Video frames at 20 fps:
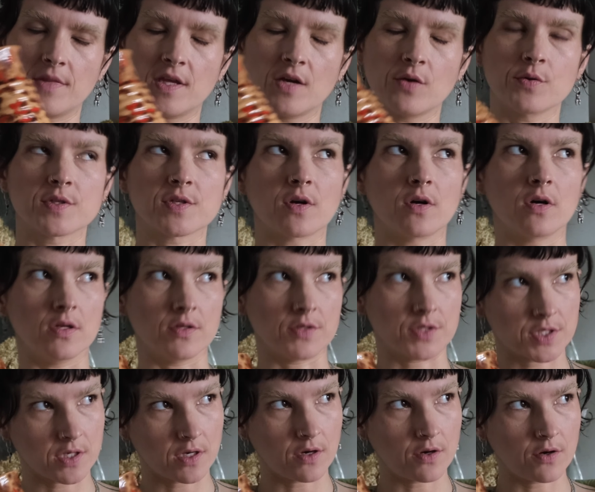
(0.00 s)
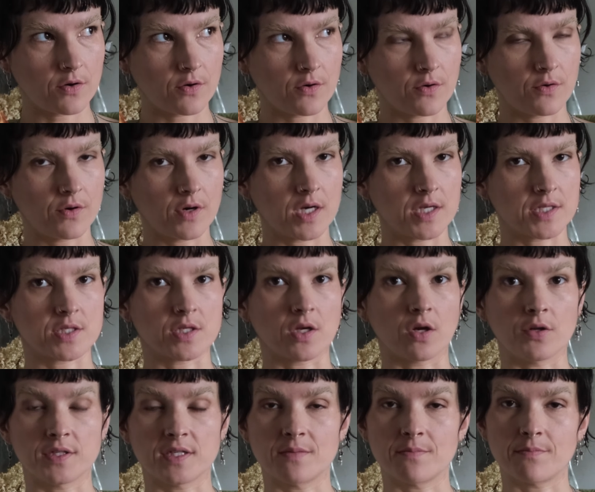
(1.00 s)
There was also a
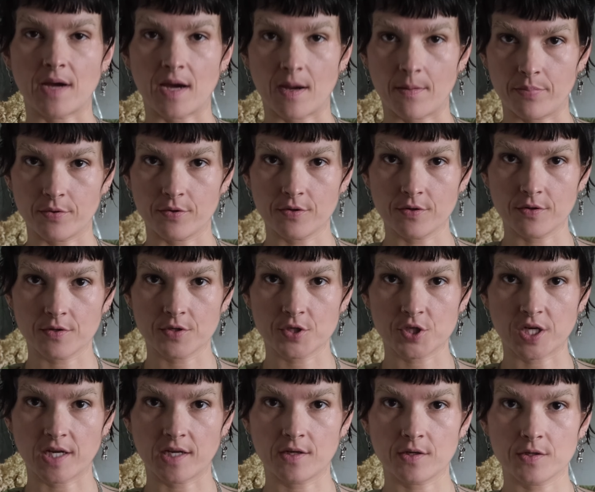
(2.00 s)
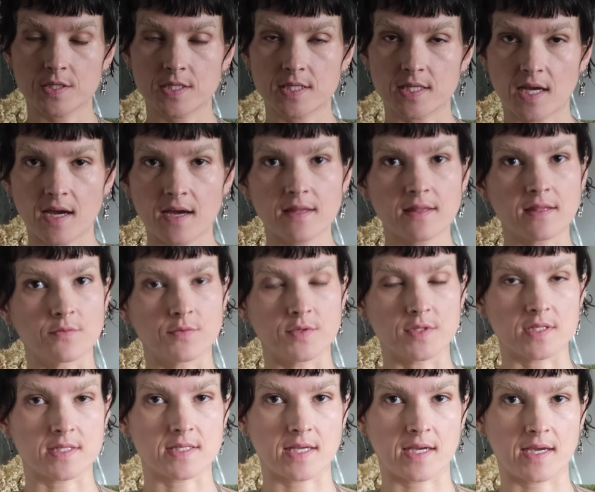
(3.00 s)
salt and pepper shaker set that was
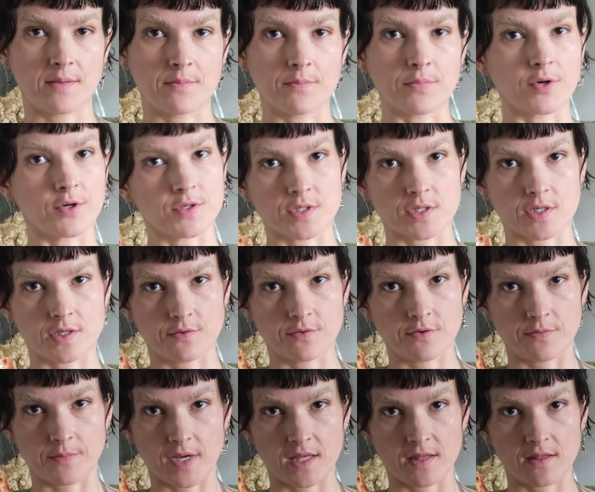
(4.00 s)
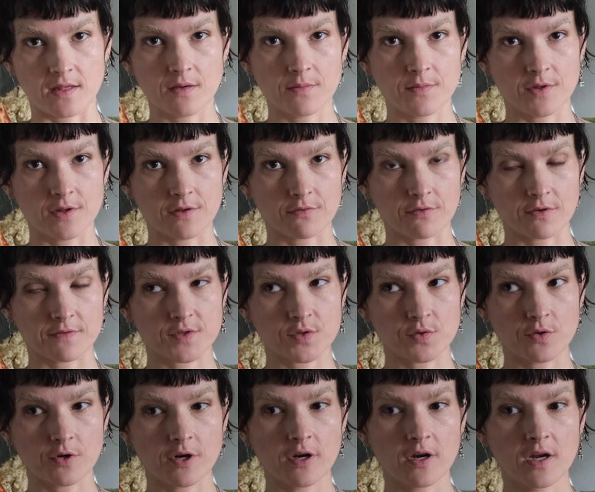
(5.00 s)
the same person who had made them in the thrift
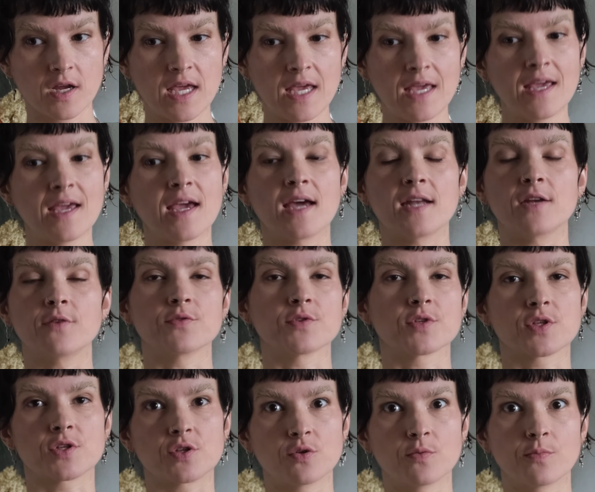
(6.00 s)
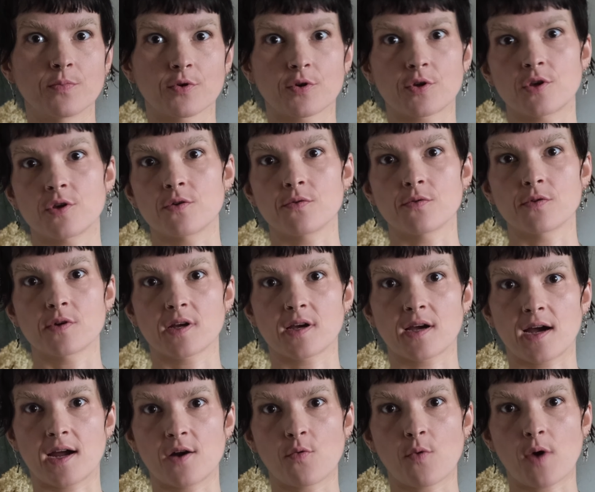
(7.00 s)
store, and it was super cute and
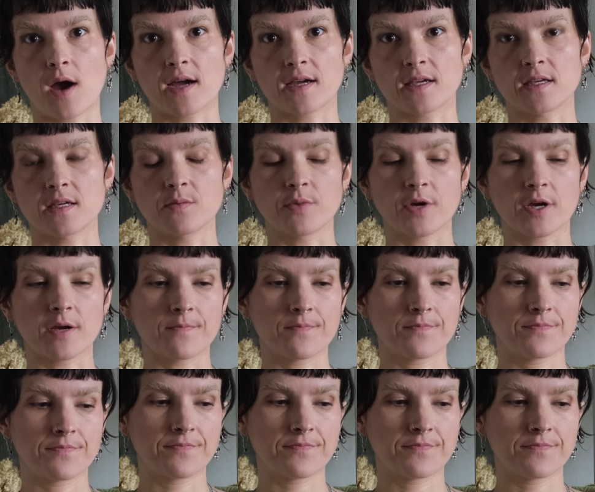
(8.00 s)
kind of wacky, but